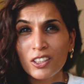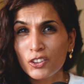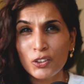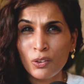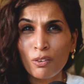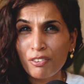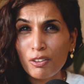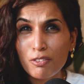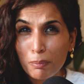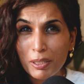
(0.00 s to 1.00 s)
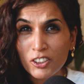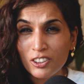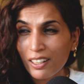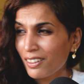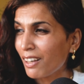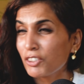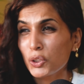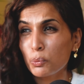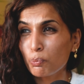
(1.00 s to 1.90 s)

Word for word: Do you not feel rubbish? Like, I've just